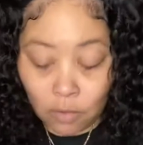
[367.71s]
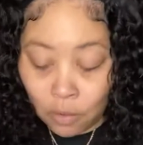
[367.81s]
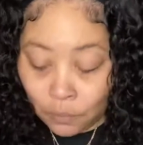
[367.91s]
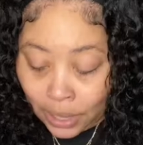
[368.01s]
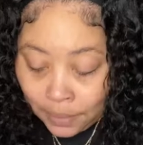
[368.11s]

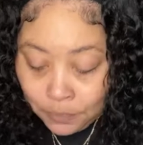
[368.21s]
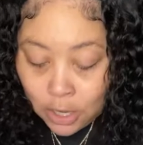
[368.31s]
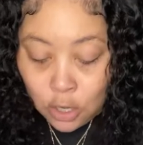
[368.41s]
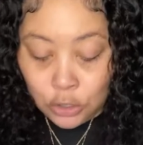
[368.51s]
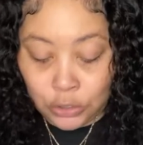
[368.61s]
Okay,
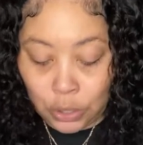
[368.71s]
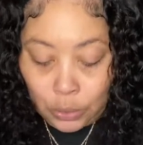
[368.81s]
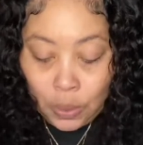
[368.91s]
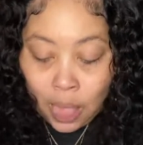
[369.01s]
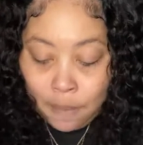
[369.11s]

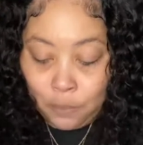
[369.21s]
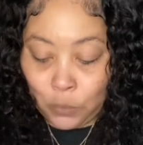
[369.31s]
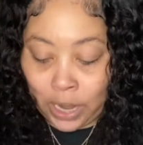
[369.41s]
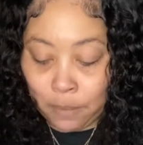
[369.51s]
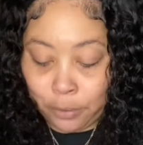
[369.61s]
so
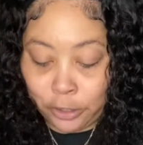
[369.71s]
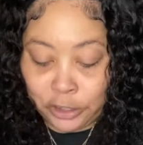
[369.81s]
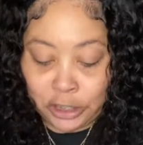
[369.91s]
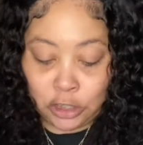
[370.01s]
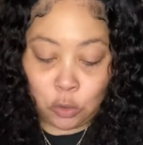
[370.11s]
what I
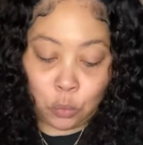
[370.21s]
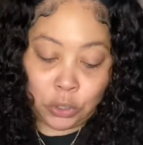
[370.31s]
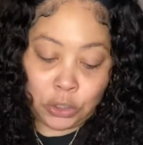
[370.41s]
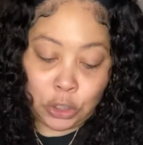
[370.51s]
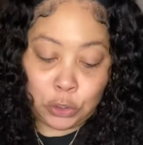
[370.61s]
purchased
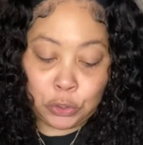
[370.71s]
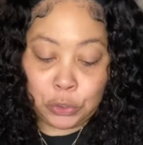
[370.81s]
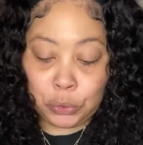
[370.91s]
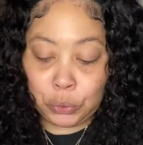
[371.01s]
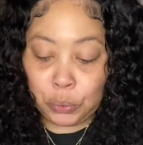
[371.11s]
was
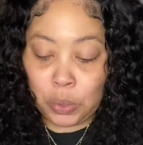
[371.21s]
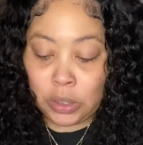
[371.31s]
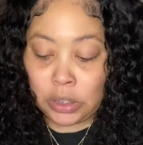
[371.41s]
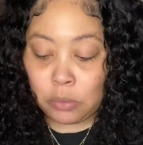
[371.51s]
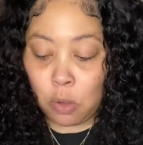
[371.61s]
2
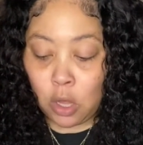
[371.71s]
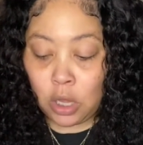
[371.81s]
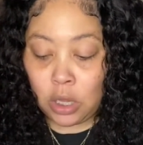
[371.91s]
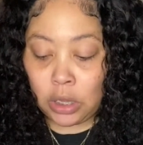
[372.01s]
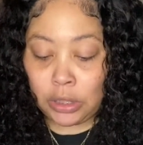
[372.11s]

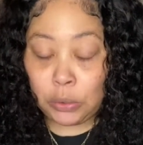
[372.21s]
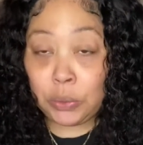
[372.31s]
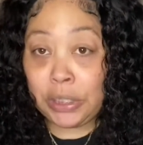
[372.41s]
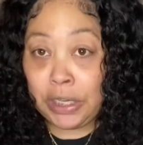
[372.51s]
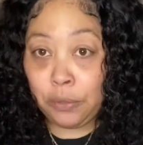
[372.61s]
small little
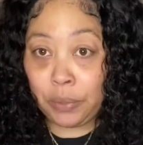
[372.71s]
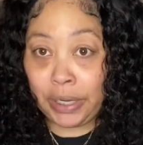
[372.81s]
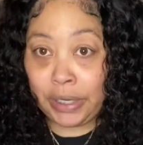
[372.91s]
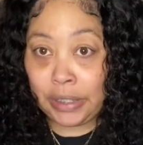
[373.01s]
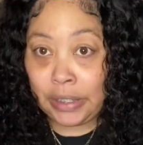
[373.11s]

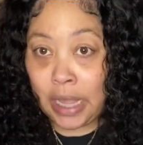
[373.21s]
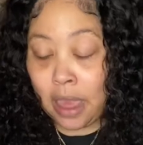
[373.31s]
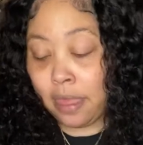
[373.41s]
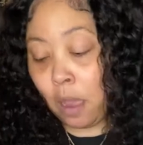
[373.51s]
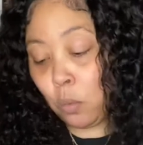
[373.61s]
D-rings
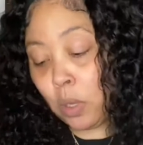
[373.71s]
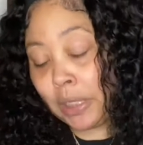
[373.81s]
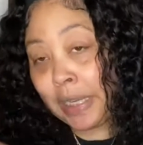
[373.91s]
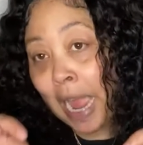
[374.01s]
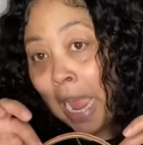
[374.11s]
that will
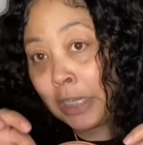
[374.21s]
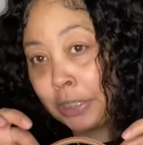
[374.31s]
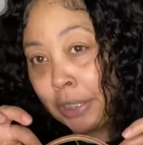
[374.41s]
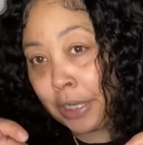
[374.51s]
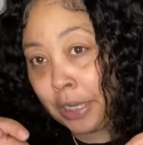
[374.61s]

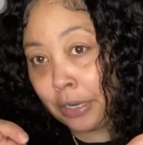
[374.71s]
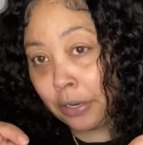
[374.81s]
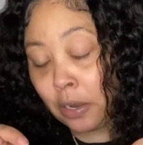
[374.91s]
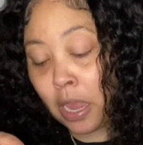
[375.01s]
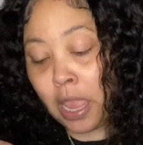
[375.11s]
attach
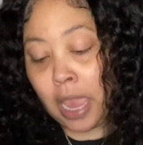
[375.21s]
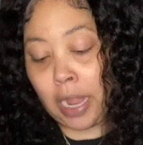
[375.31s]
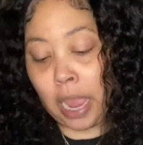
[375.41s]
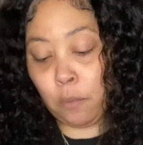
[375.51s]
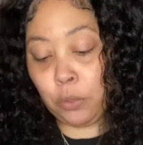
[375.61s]
here, and
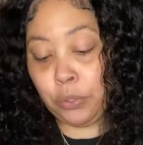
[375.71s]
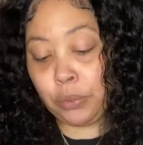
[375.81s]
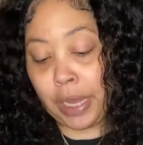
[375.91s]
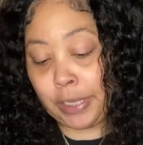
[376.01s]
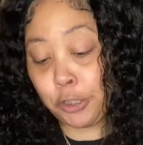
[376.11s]
I will
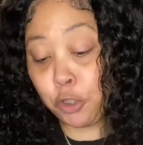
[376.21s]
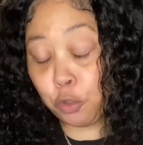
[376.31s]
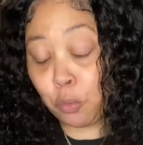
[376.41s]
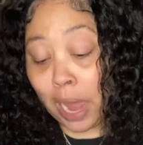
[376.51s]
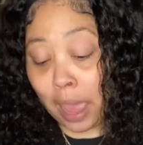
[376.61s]
use a
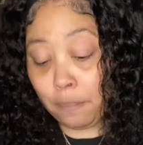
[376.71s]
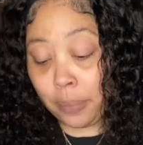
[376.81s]
strap